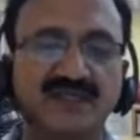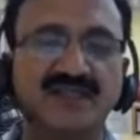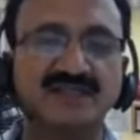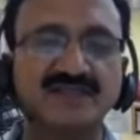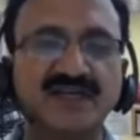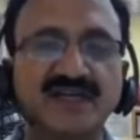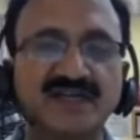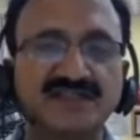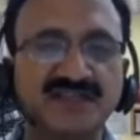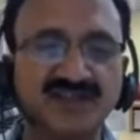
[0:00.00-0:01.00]
This is an
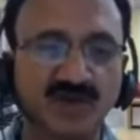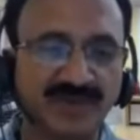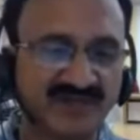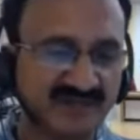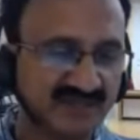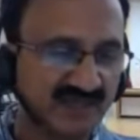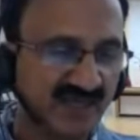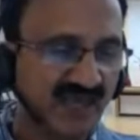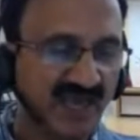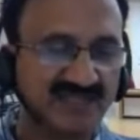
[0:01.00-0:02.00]
interesting topic.
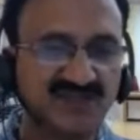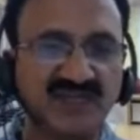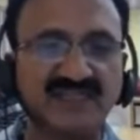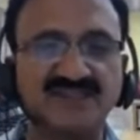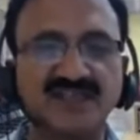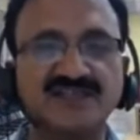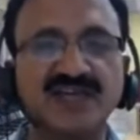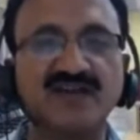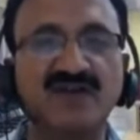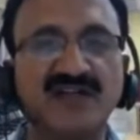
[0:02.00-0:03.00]
Actually, in
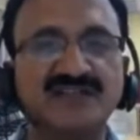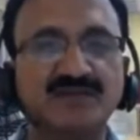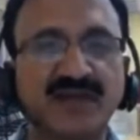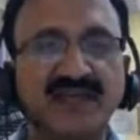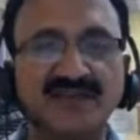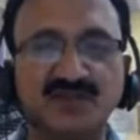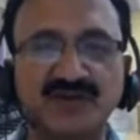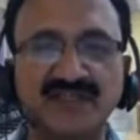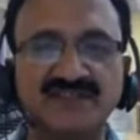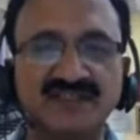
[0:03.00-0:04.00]
surgical wards, the medical
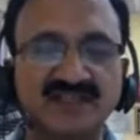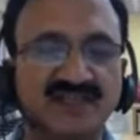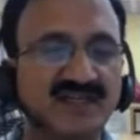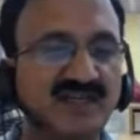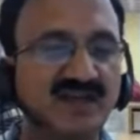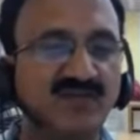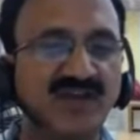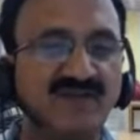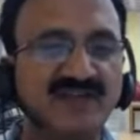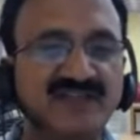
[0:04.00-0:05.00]
students,
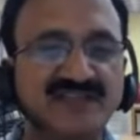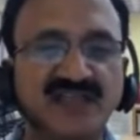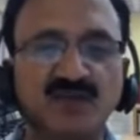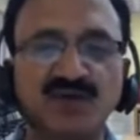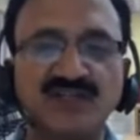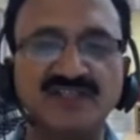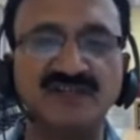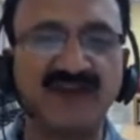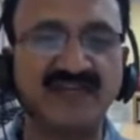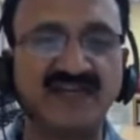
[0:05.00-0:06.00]
whenever they say wound is
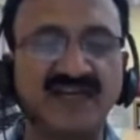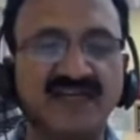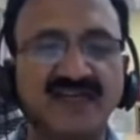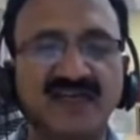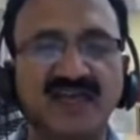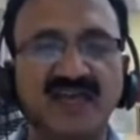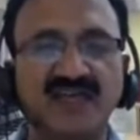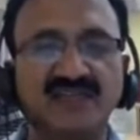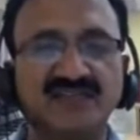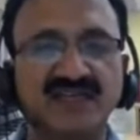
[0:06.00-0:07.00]
infected,
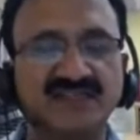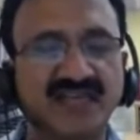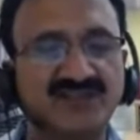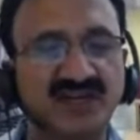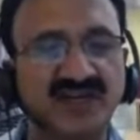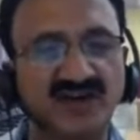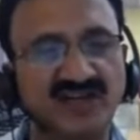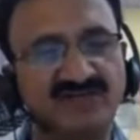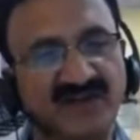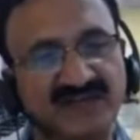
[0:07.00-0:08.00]
see, it is actually not
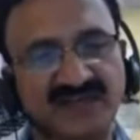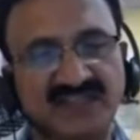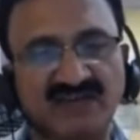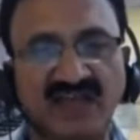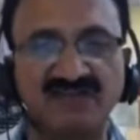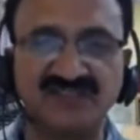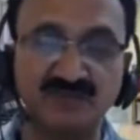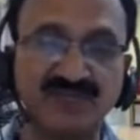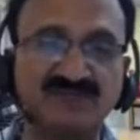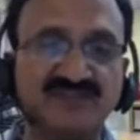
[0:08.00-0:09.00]
infected. They will have
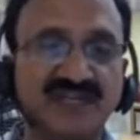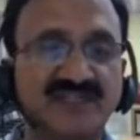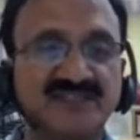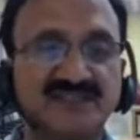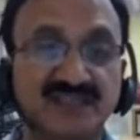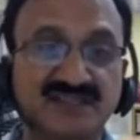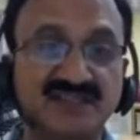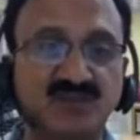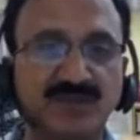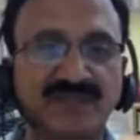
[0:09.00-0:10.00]
symptoms. That is,
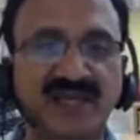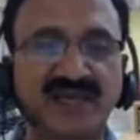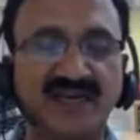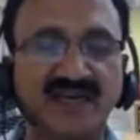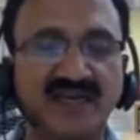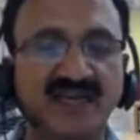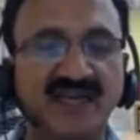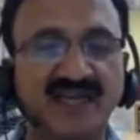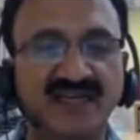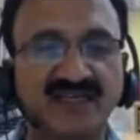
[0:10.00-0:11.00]
disease will be there.
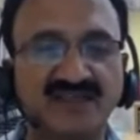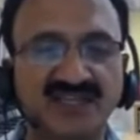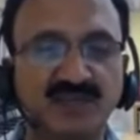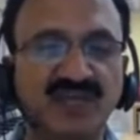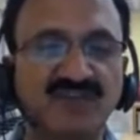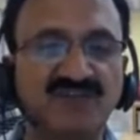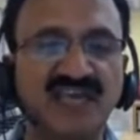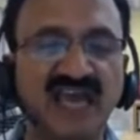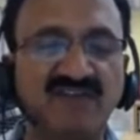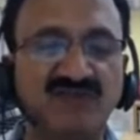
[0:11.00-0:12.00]
In TB, we
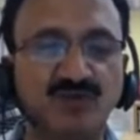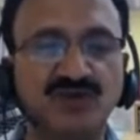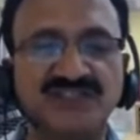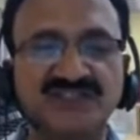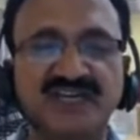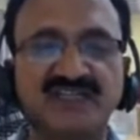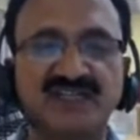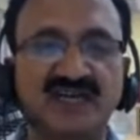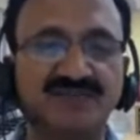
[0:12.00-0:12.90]
have two distinct